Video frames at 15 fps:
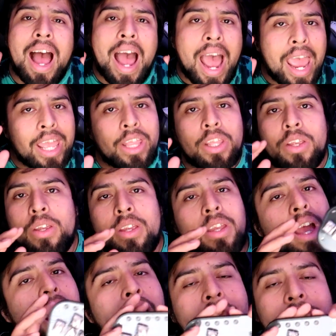
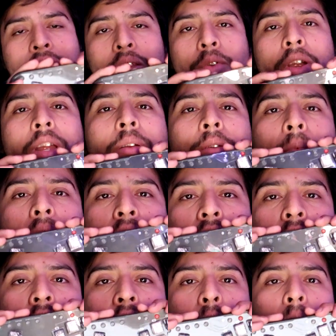highly recommend
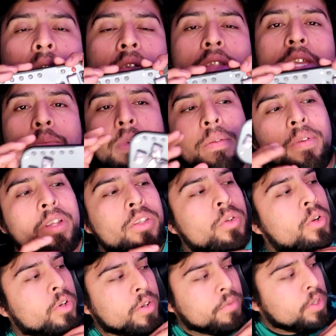you getting one of these. Maybe I'll
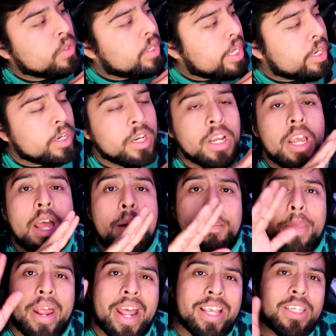do a review later,
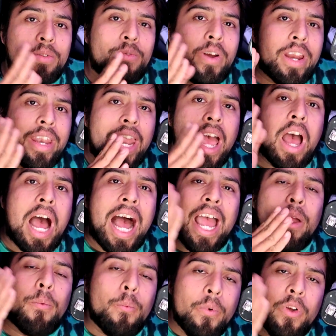but as of right now,
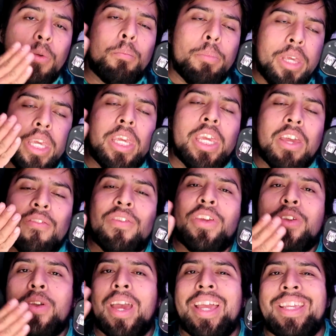I will be
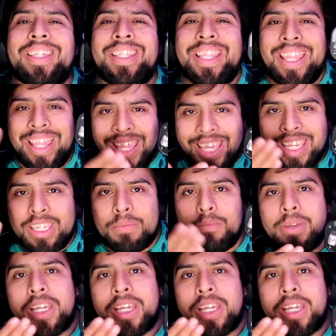giving you guys these